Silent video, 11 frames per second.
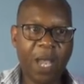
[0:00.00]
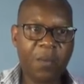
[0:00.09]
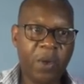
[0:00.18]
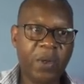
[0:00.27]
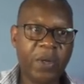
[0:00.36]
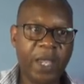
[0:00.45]

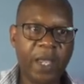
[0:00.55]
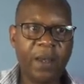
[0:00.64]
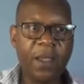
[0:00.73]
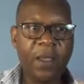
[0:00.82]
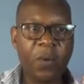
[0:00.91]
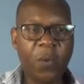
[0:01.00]
model,
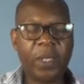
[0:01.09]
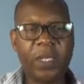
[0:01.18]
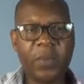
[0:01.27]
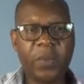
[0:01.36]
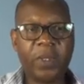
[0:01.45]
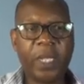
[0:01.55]

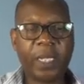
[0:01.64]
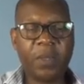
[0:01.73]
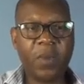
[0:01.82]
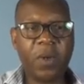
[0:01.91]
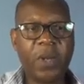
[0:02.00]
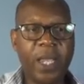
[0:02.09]
weighted product
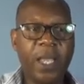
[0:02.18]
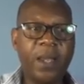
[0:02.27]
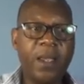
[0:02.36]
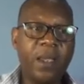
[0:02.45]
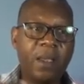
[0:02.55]
model,